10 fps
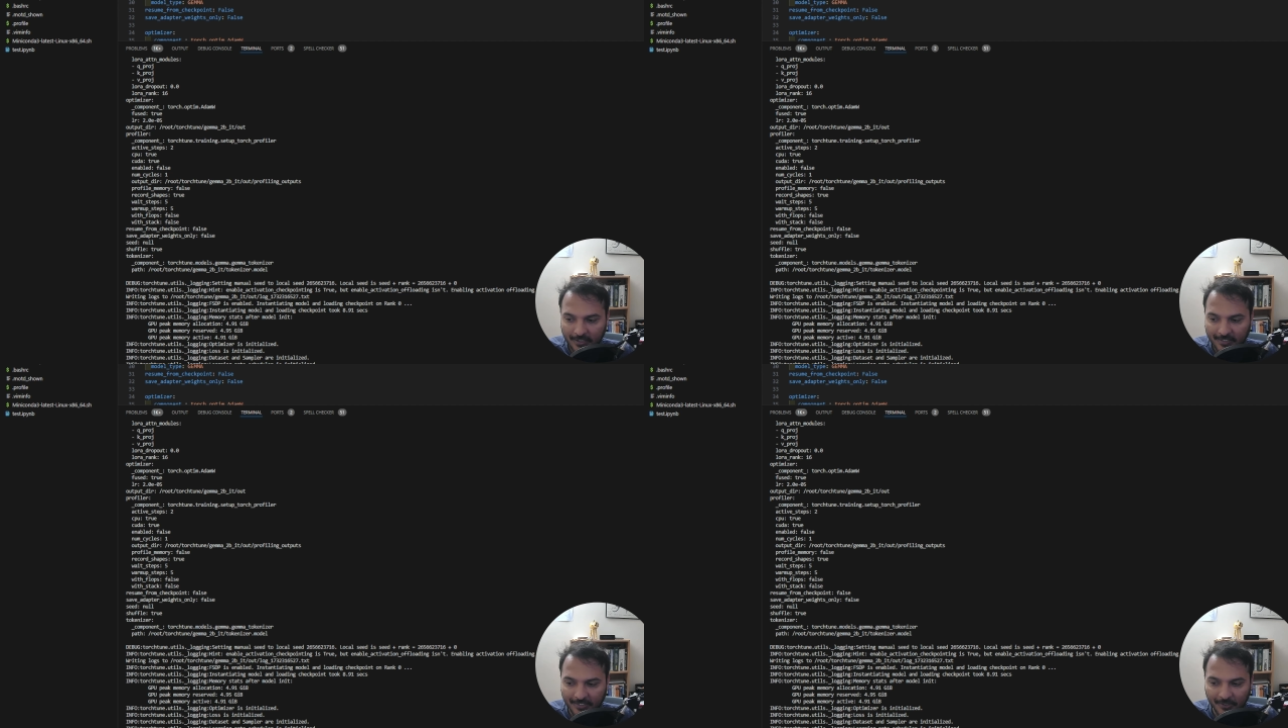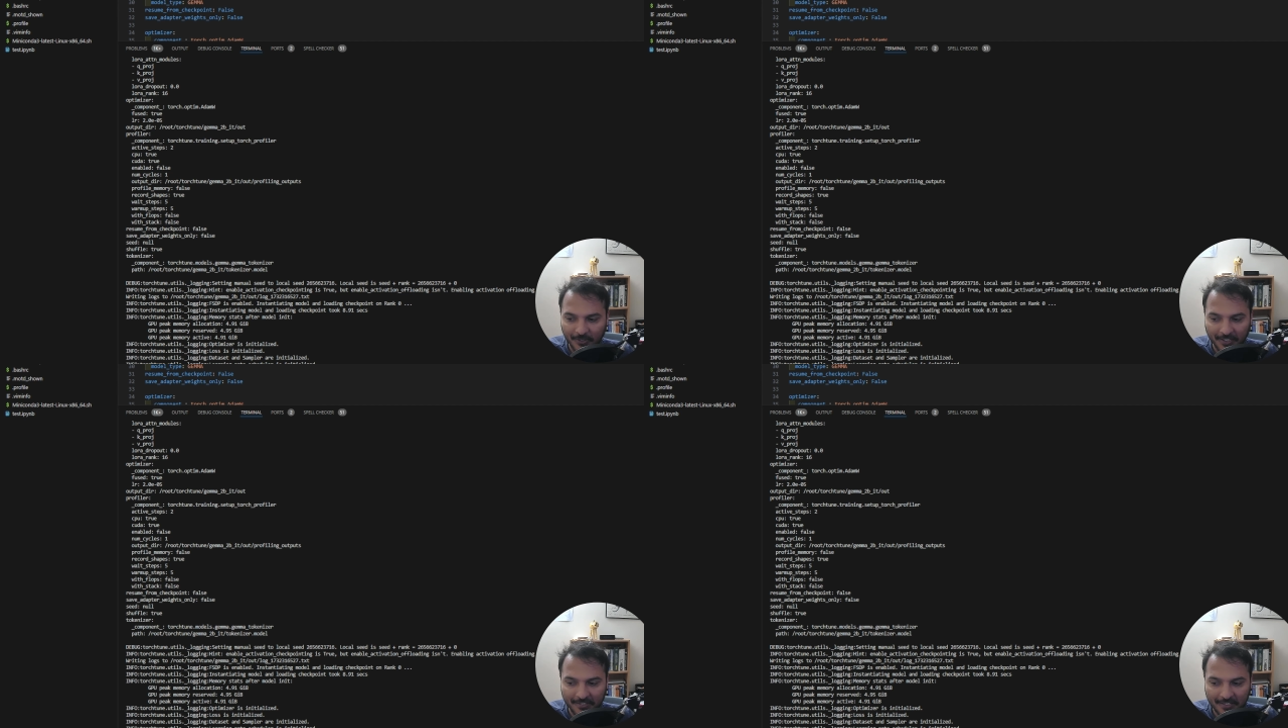So you
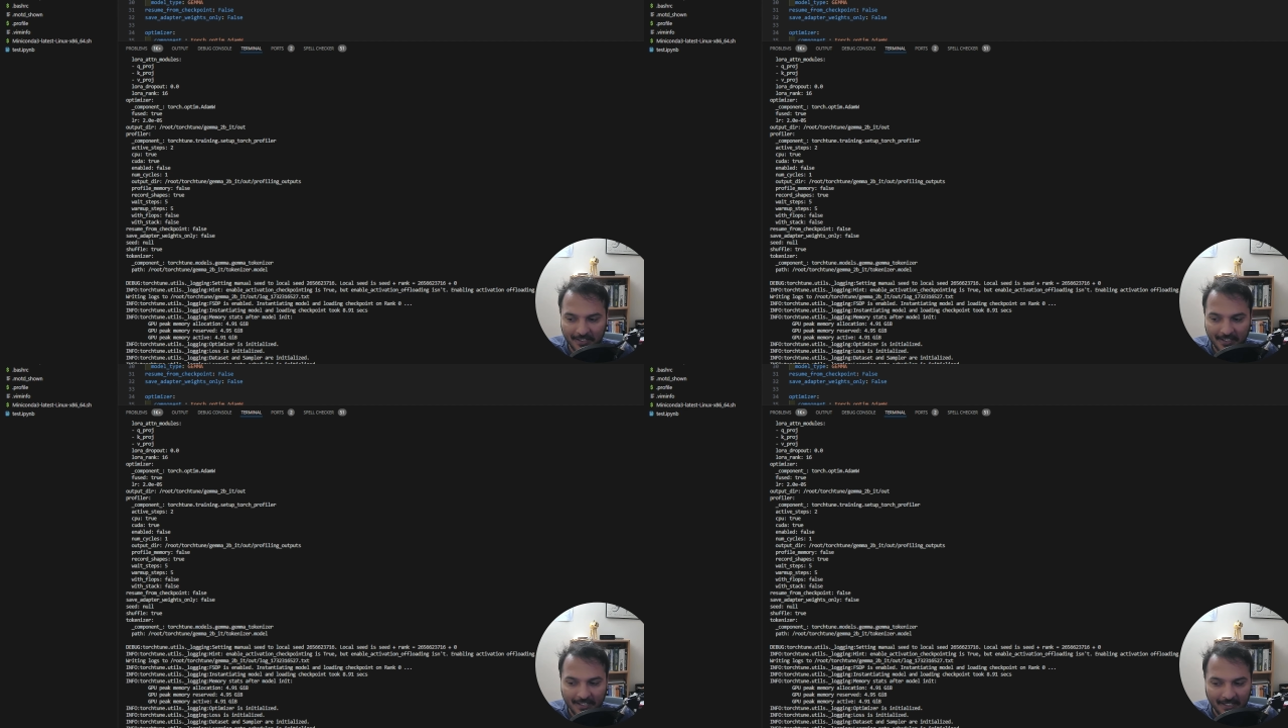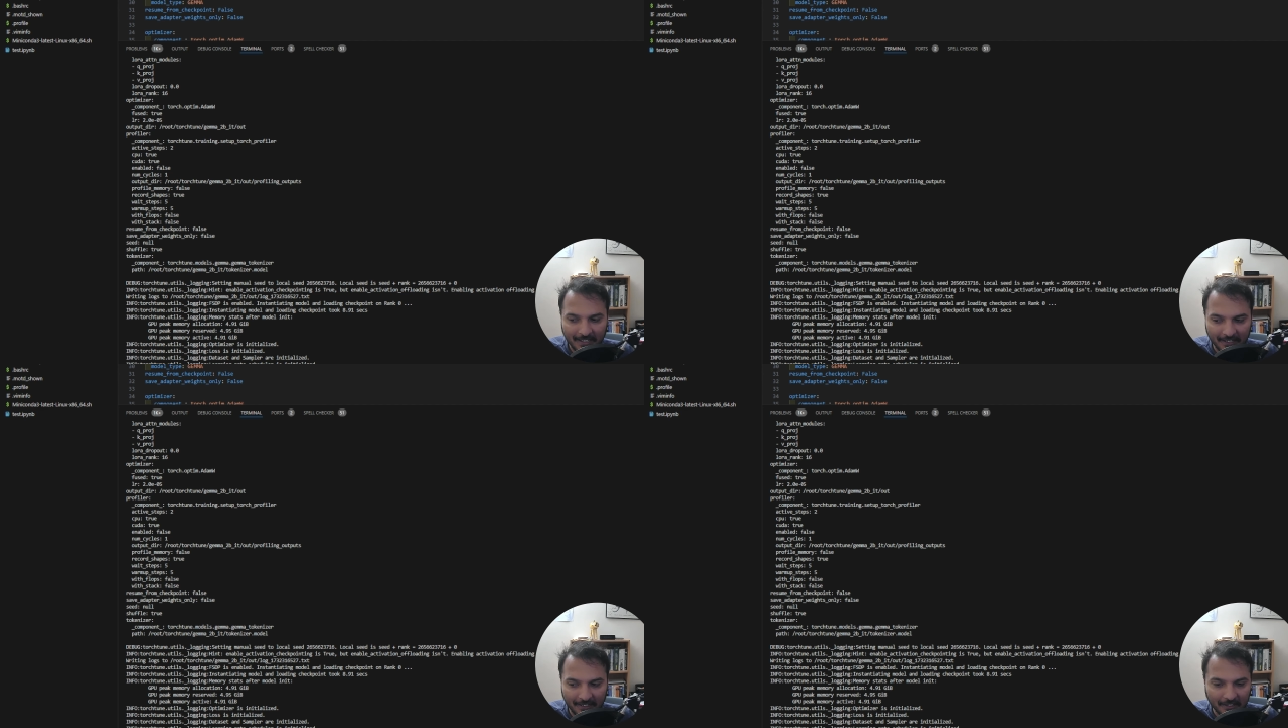can see
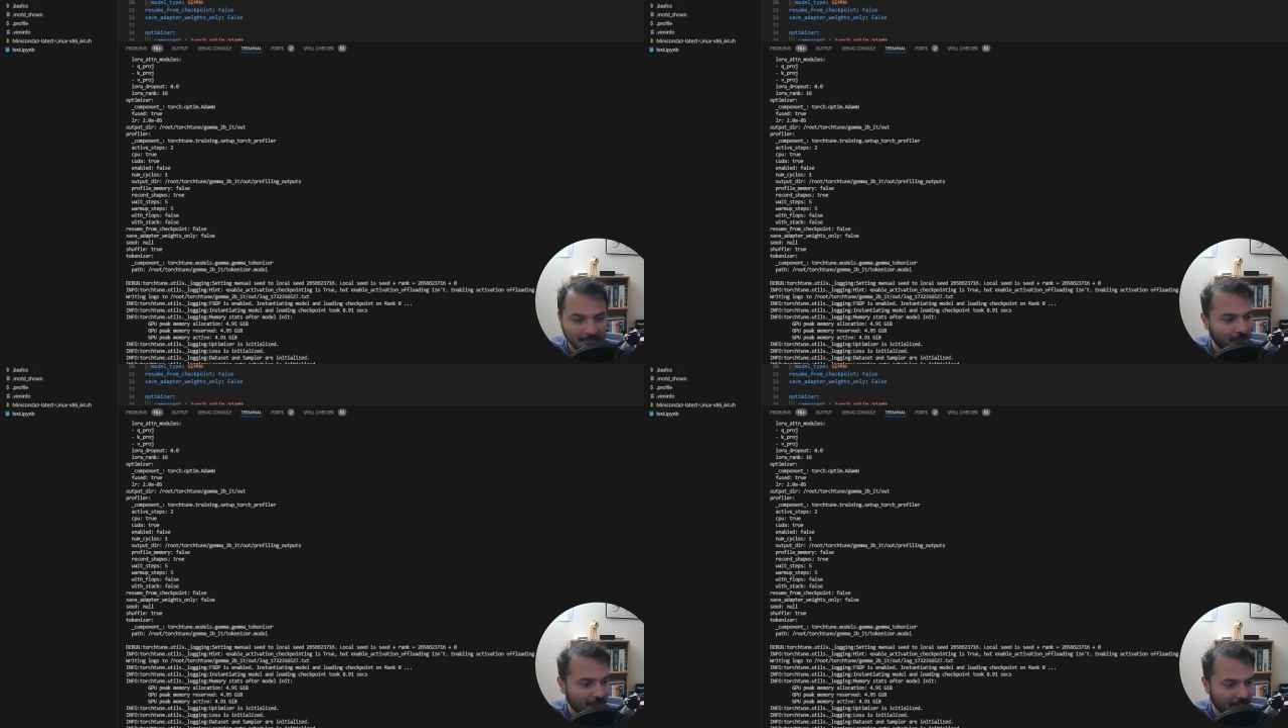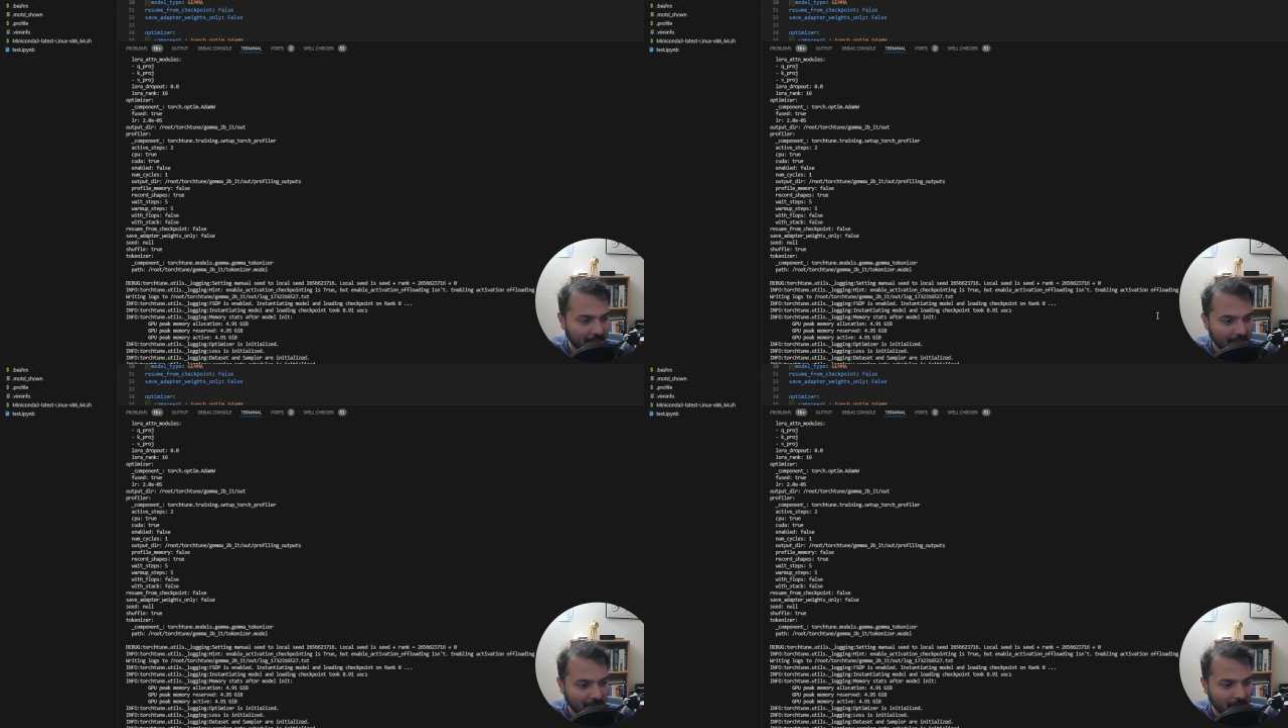it's already,
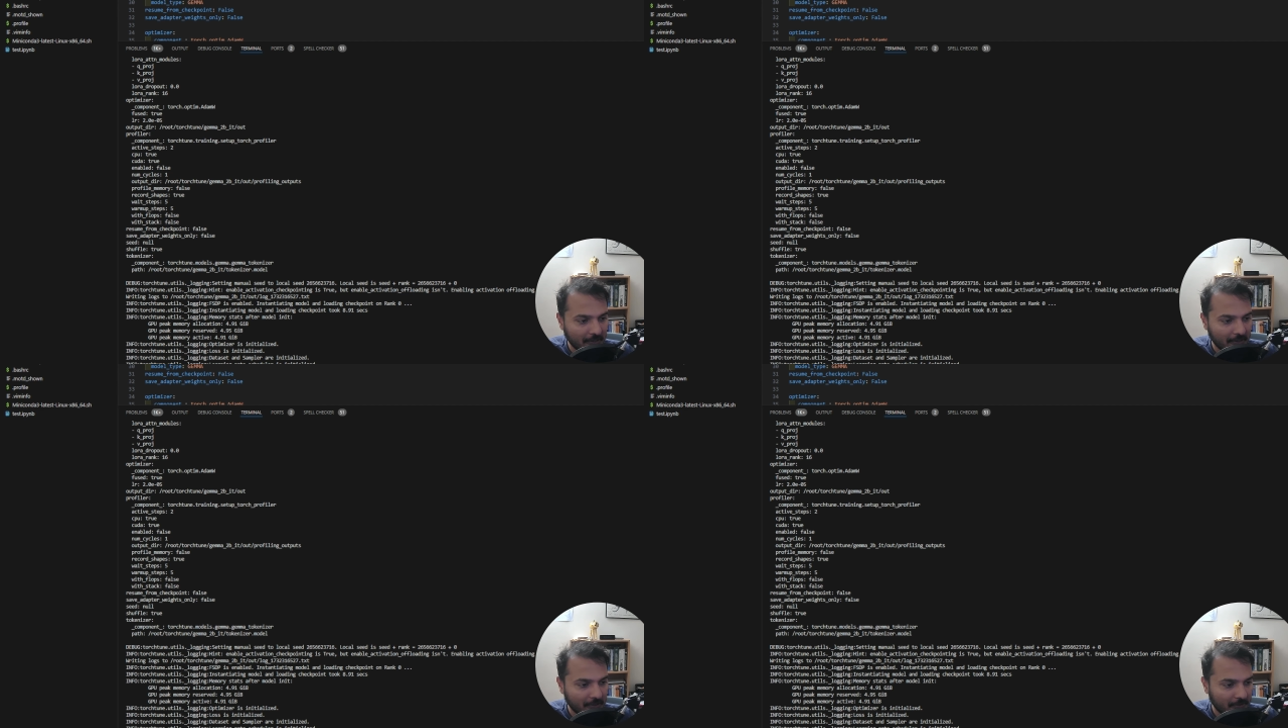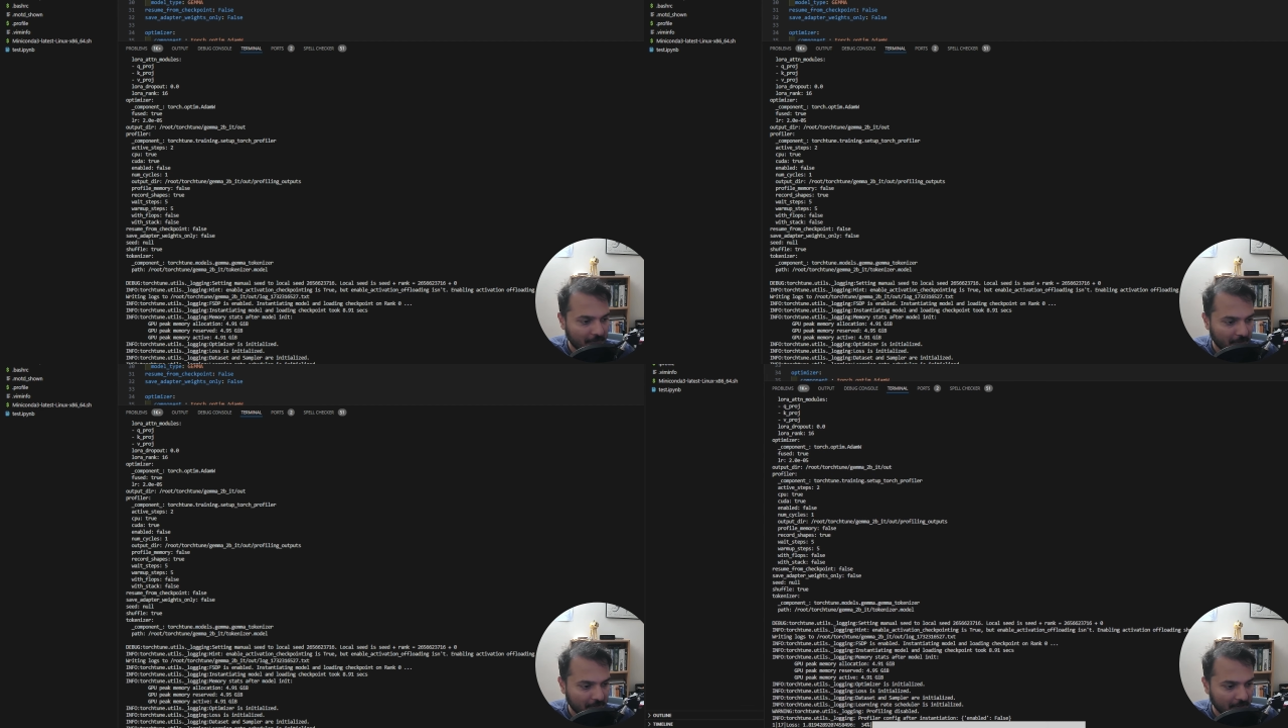I don't know if you
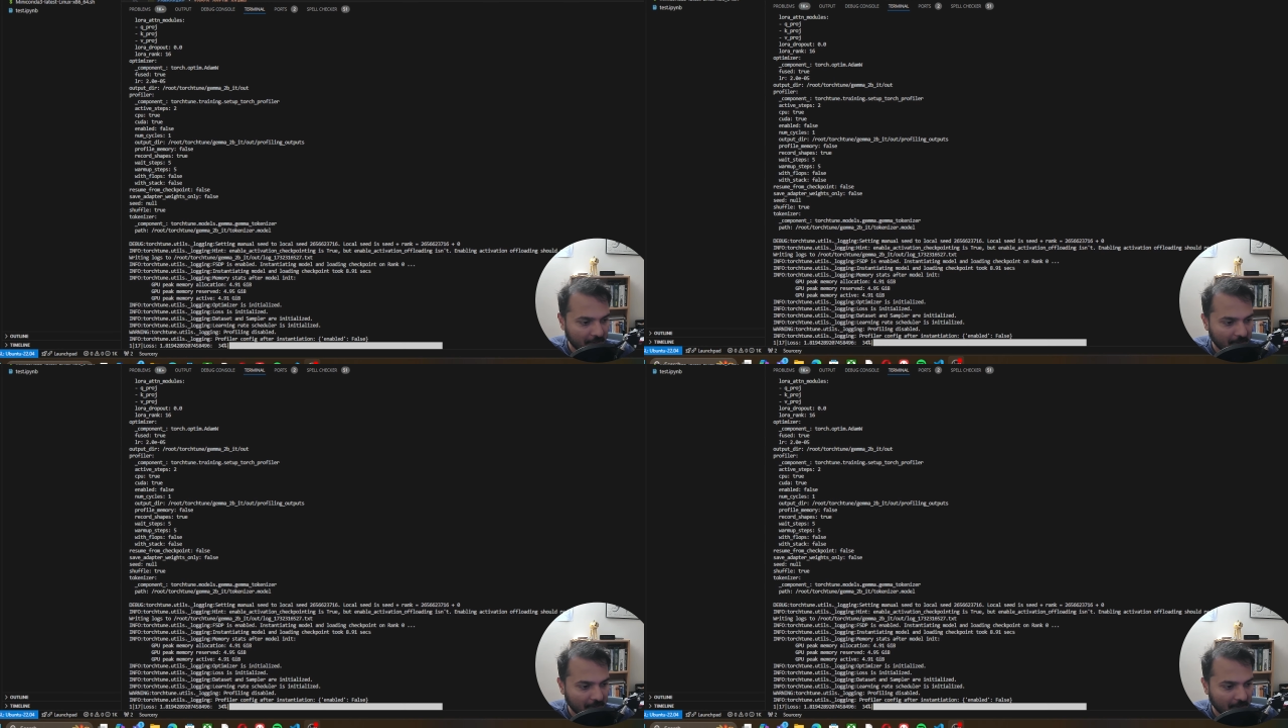can see,